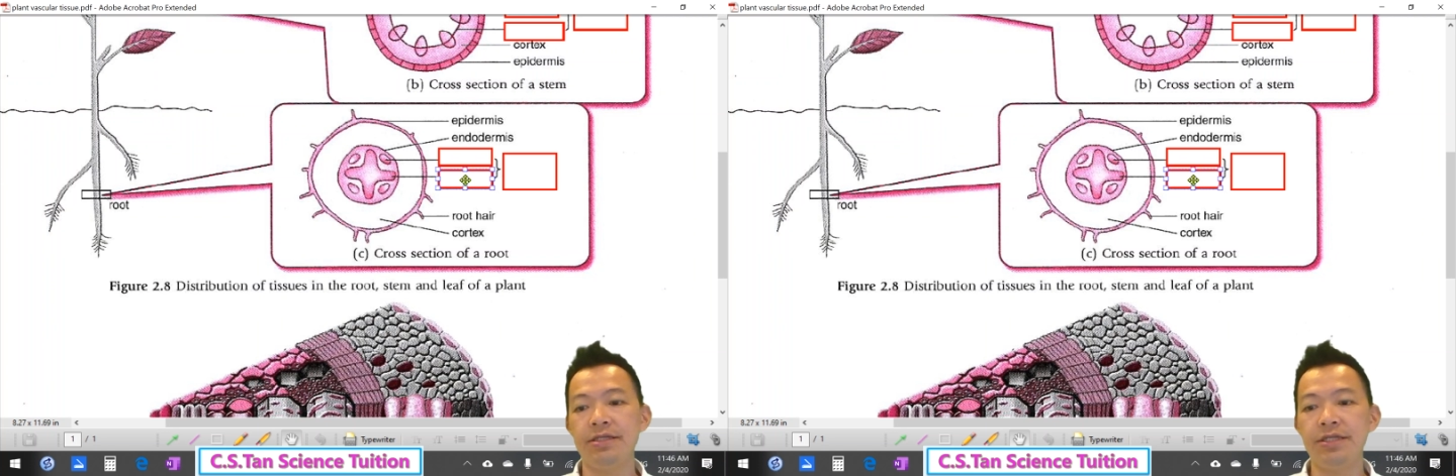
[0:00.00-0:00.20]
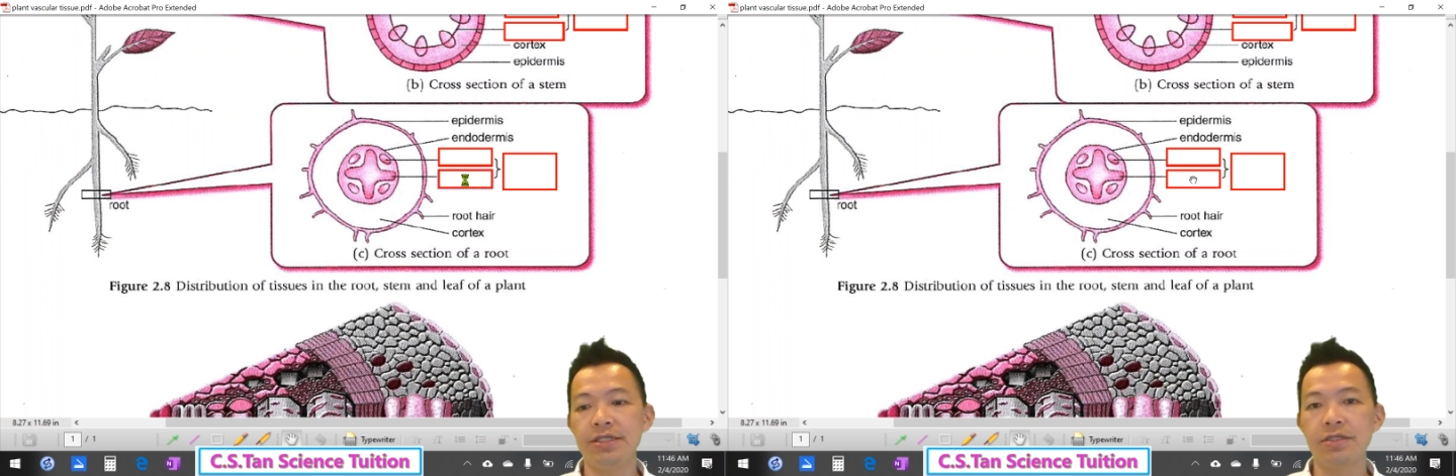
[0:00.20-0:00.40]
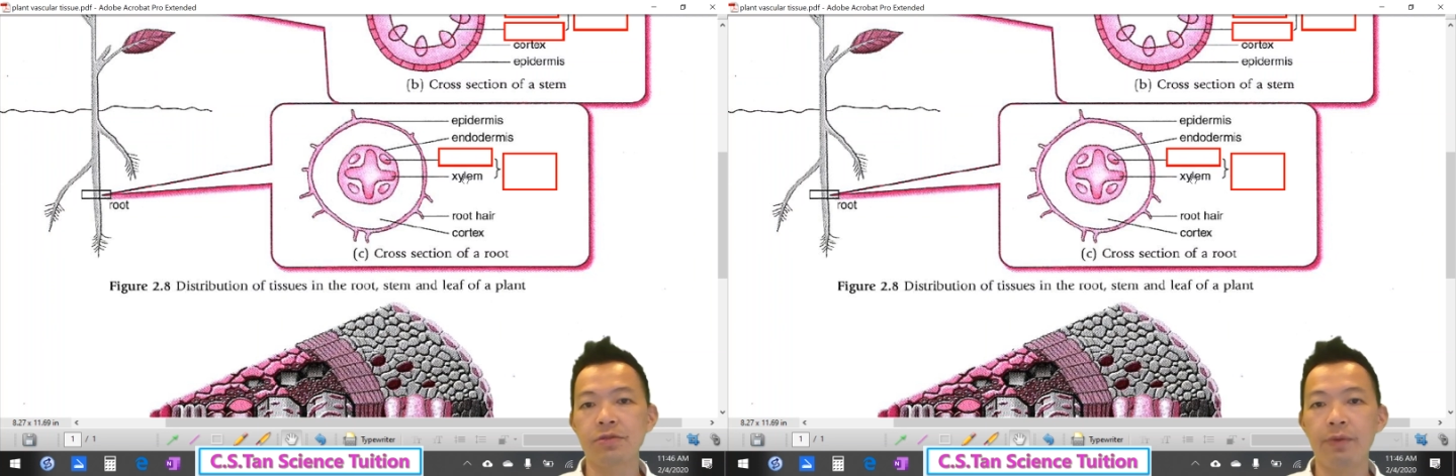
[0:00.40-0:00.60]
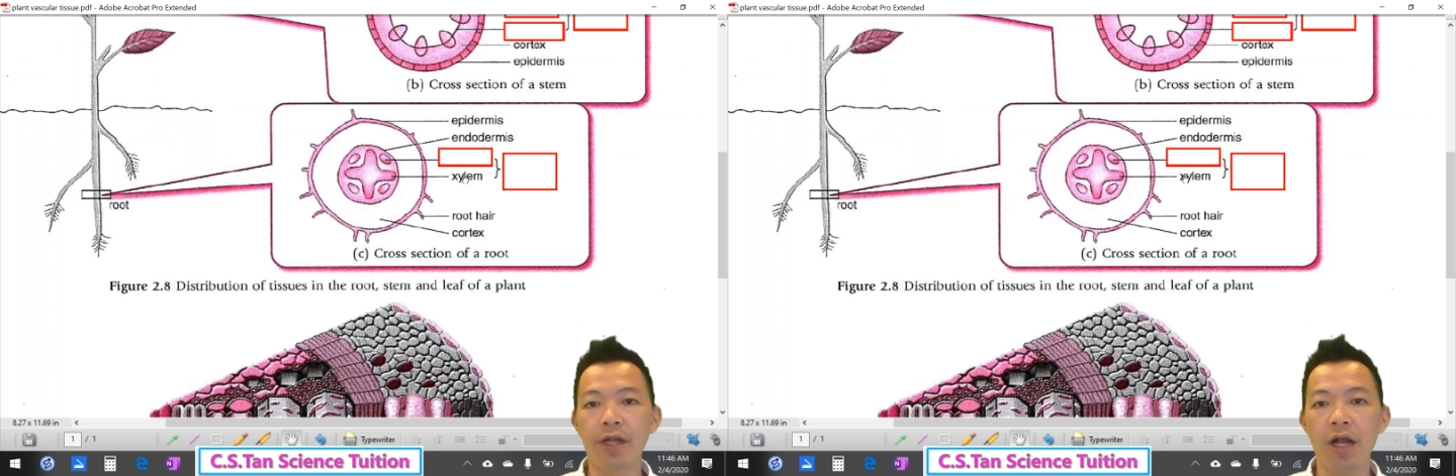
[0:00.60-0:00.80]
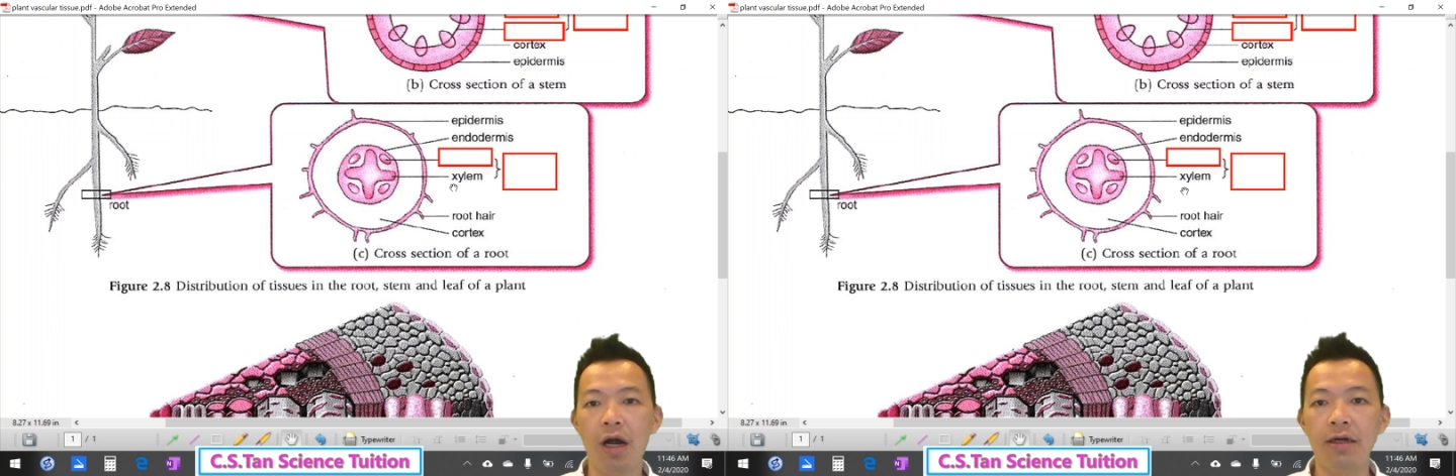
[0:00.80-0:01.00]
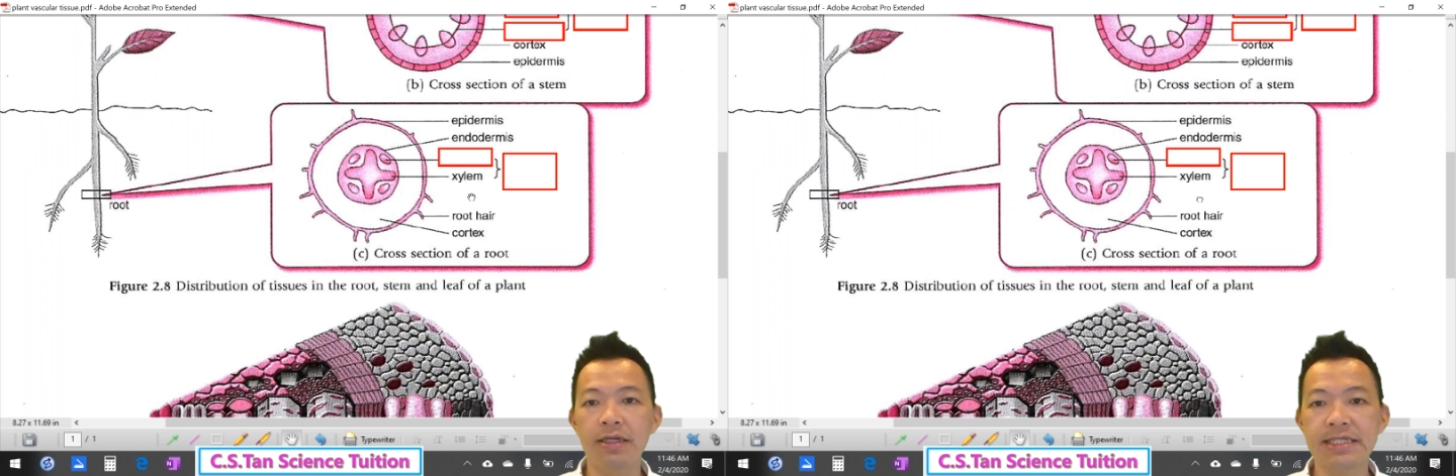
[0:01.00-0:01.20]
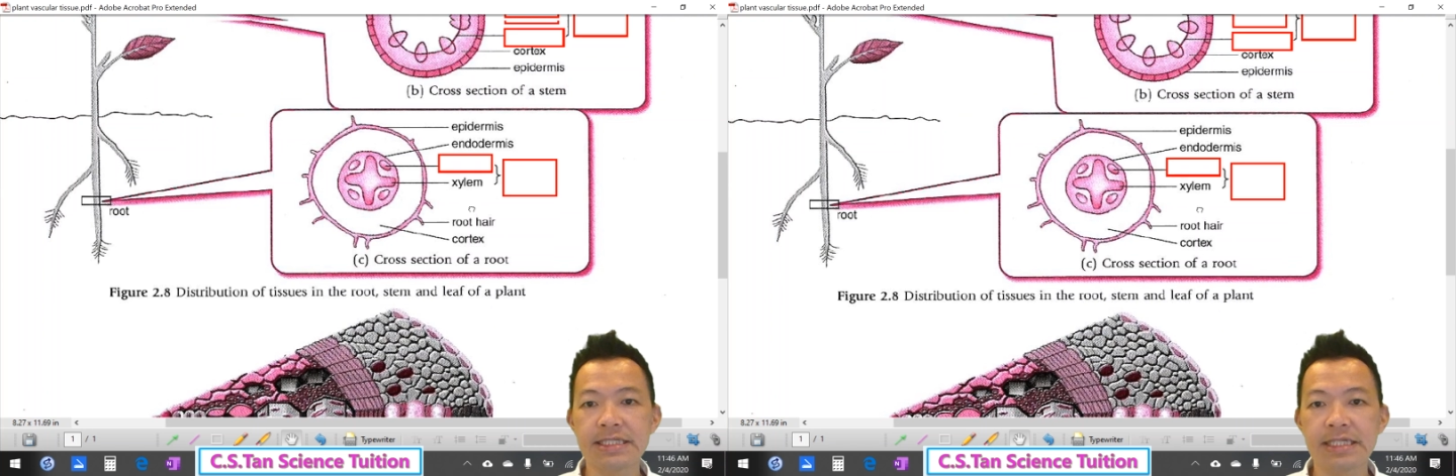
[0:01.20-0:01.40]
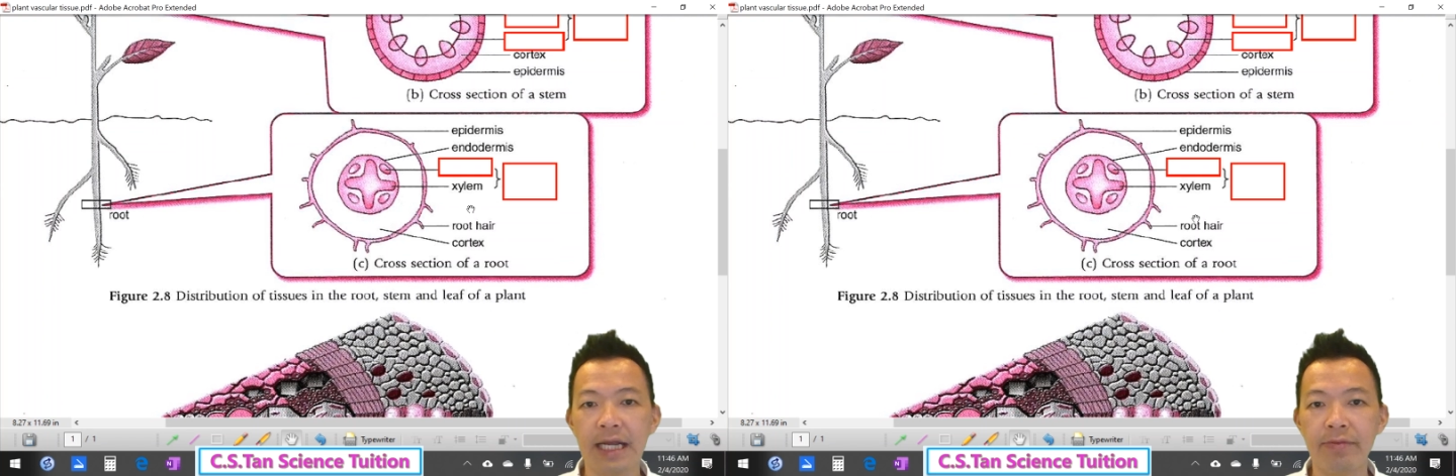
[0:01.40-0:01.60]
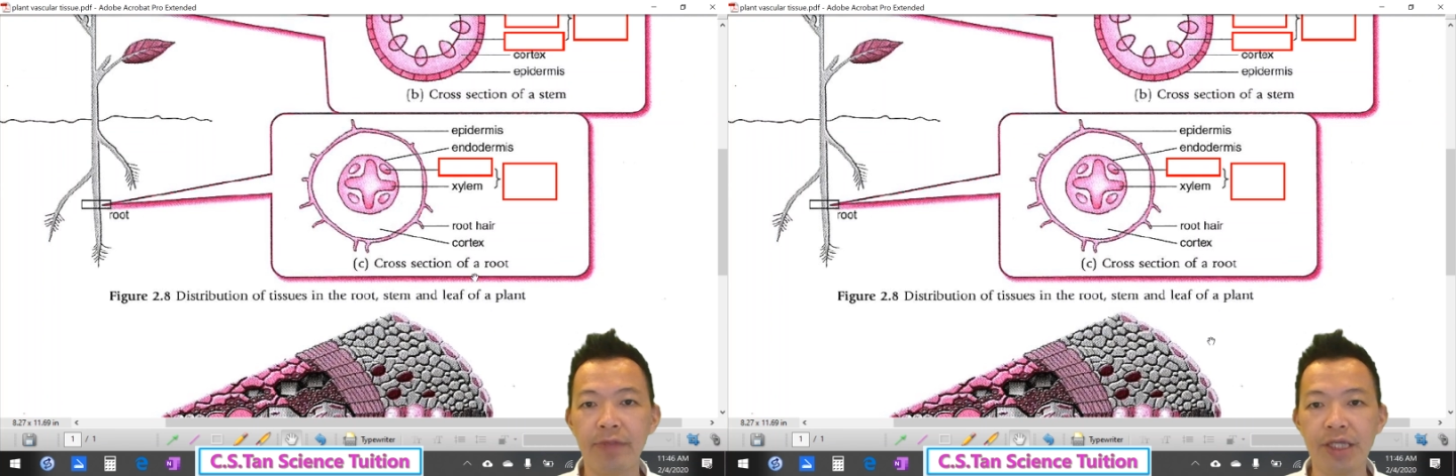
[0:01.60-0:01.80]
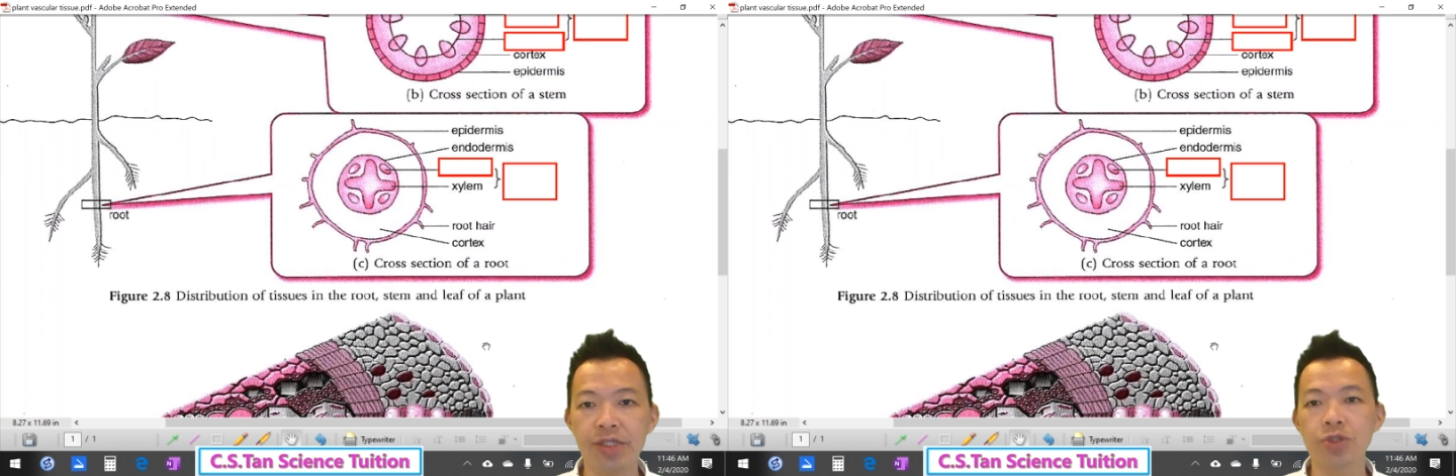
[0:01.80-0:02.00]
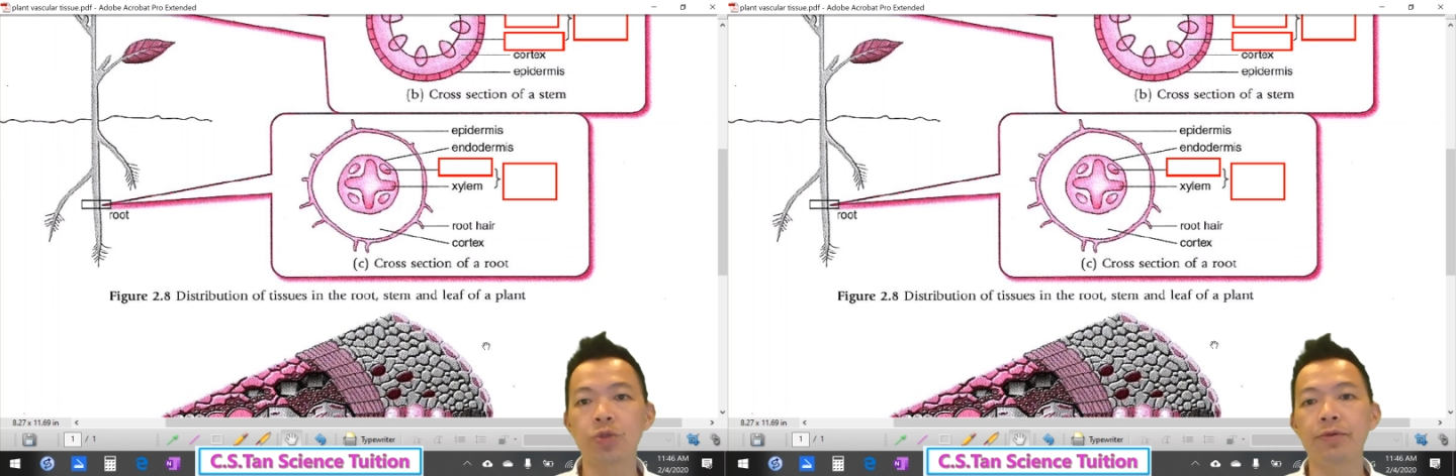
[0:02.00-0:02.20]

This is what we call xylem tissue.